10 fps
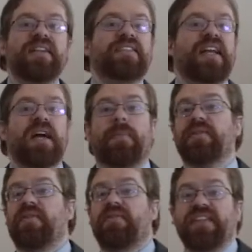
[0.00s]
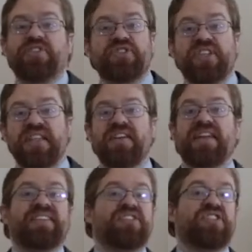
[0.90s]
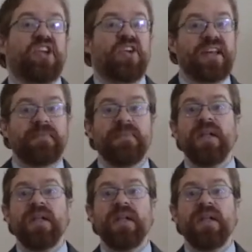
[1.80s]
It's got a couple of adventures in there to get started.